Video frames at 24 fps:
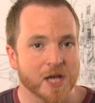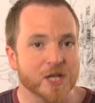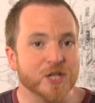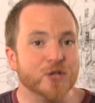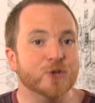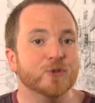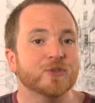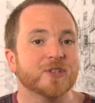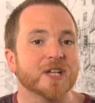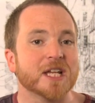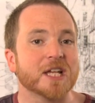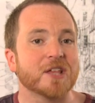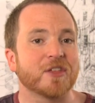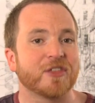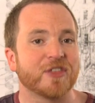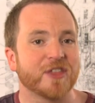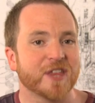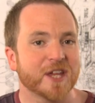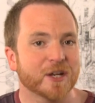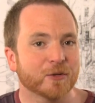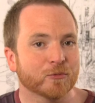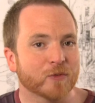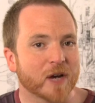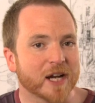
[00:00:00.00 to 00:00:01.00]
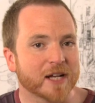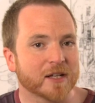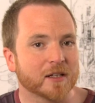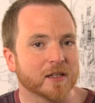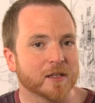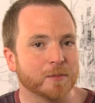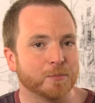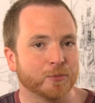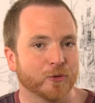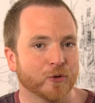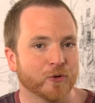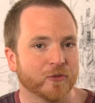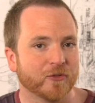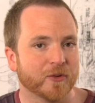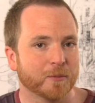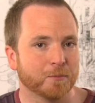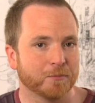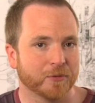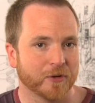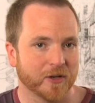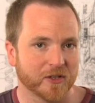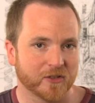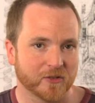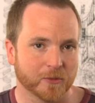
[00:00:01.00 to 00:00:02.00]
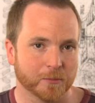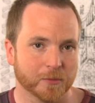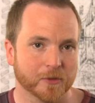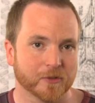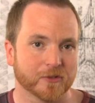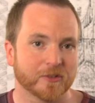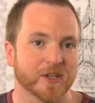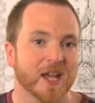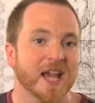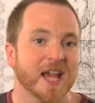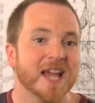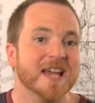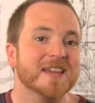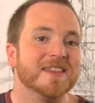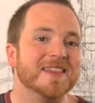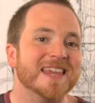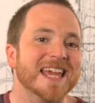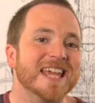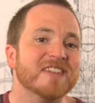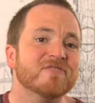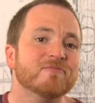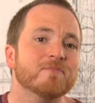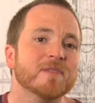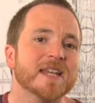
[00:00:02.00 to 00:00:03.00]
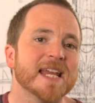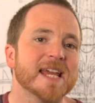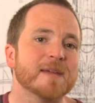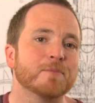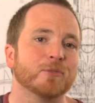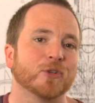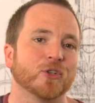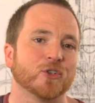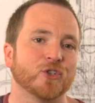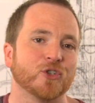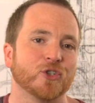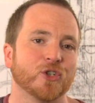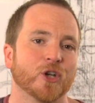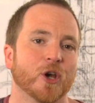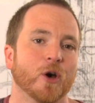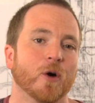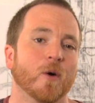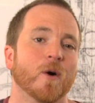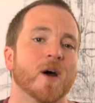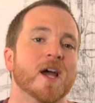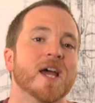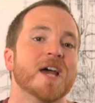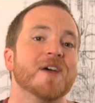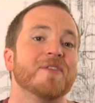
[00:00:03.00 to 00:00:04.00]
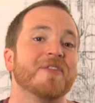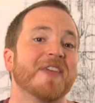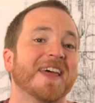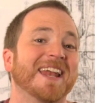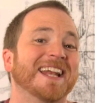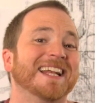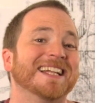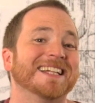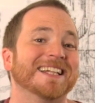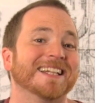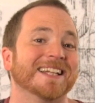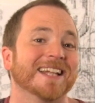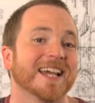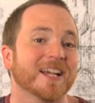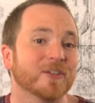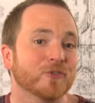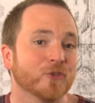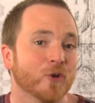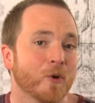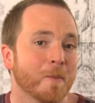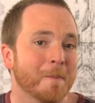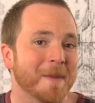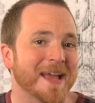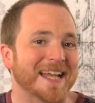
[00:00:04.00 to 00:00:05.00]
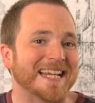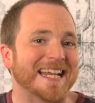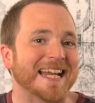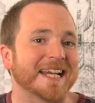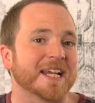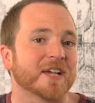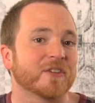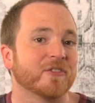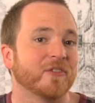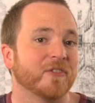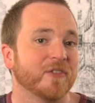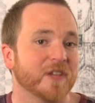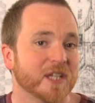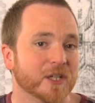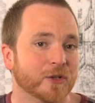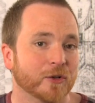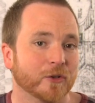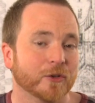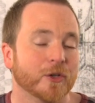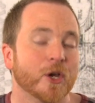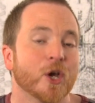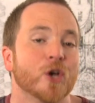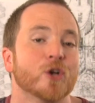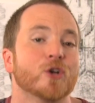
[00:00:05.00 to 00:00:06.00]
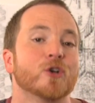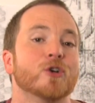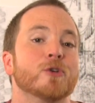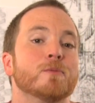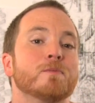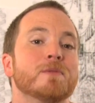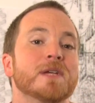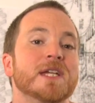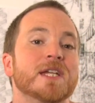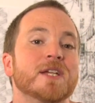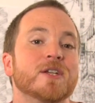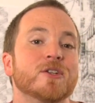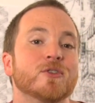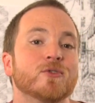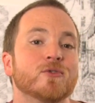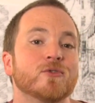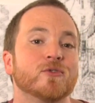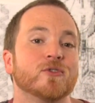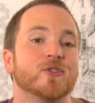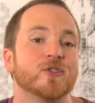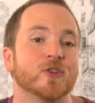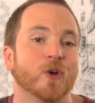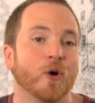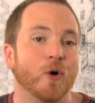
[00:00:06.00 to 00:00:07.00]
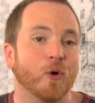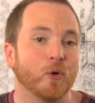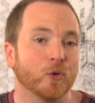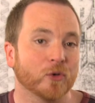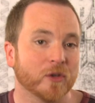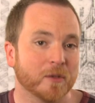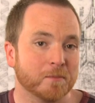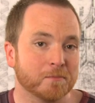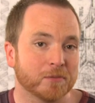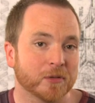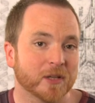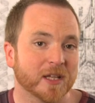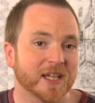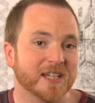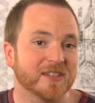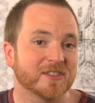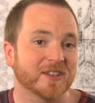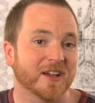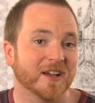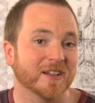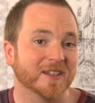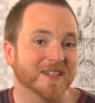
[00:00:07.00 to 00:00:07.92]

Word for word: Using theoretically proven principles, they've been able to show that an electromagnetic field could be used to hold in place a